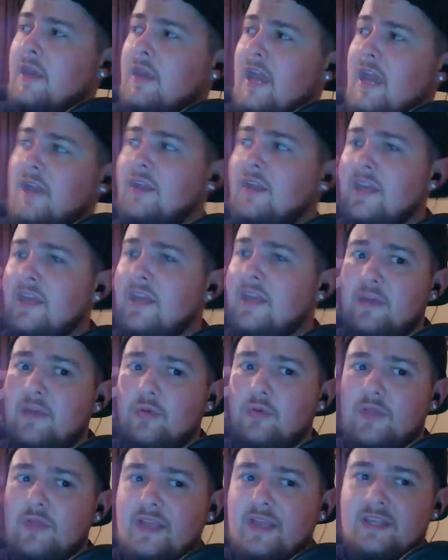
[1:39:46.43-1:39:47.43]
And they
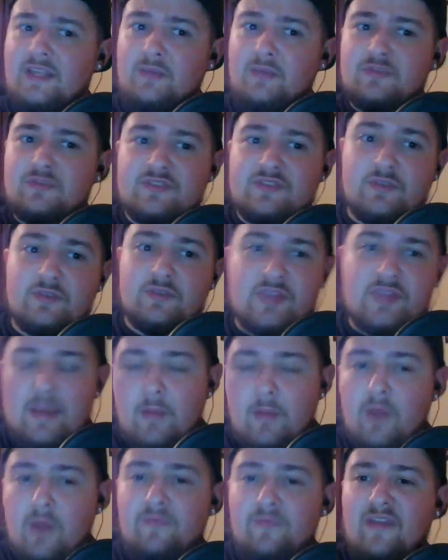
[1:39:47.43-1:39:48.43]
were like, it was
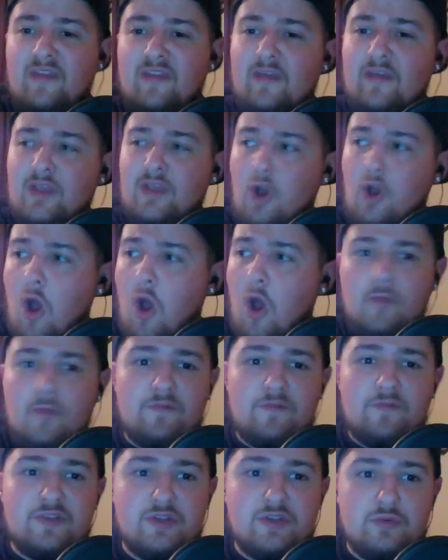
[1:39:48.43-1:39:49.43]
them unveiling all
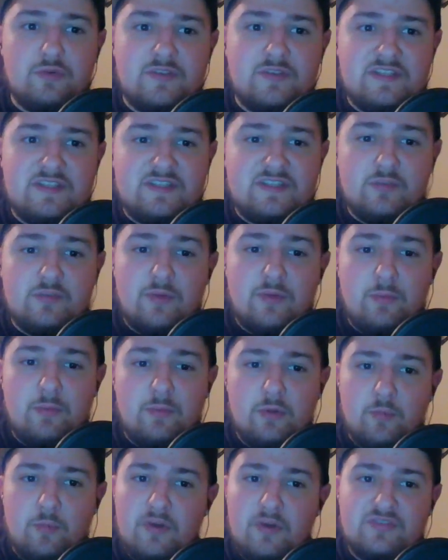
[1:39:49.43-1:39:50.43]
of the new DC
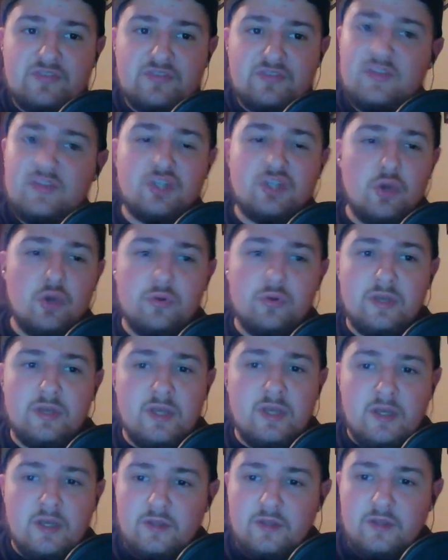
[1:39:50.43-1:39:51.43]
Rebirth books, and they
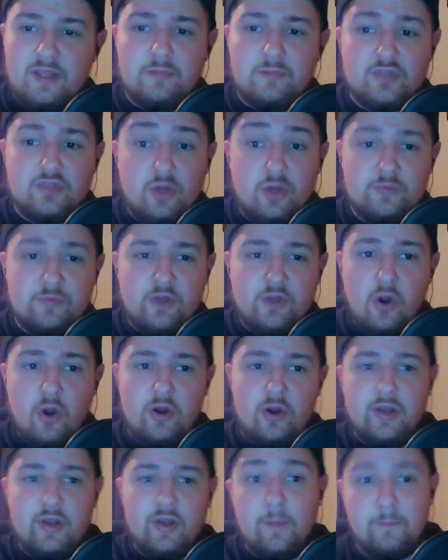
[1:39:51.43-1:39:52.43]
showed Liam Sharp's
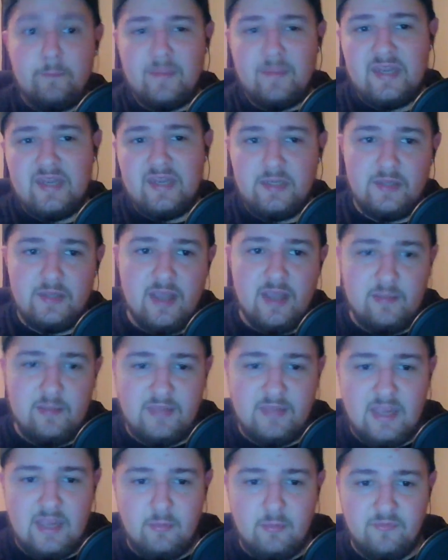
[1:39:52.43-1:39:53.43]
art. Immediately I
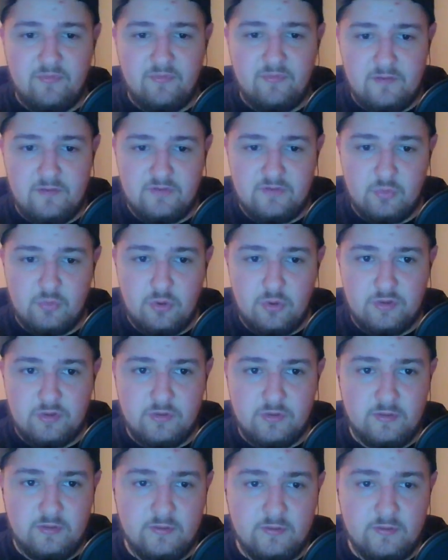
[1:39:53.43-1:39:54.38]
became a fan of his work.